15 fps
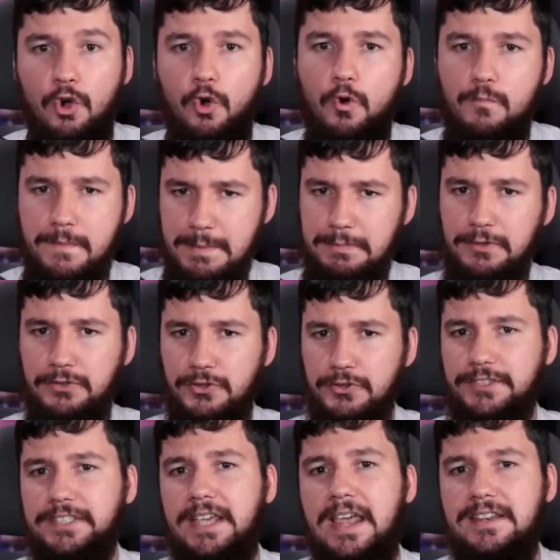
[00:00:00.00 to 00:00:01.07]
or maybe you're
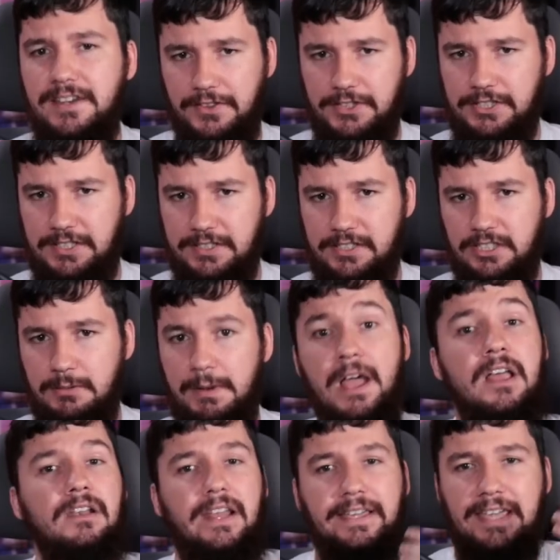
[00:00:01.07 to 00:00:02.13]
using another system
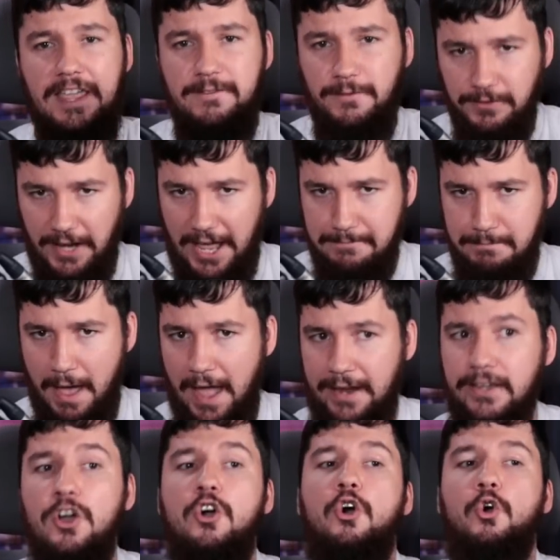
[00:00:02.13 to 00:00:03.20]
like a
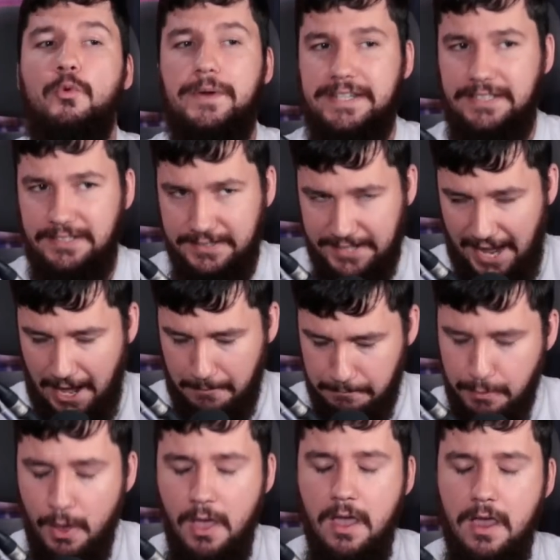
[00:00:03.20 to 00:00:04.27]
Flatpak or a Snap.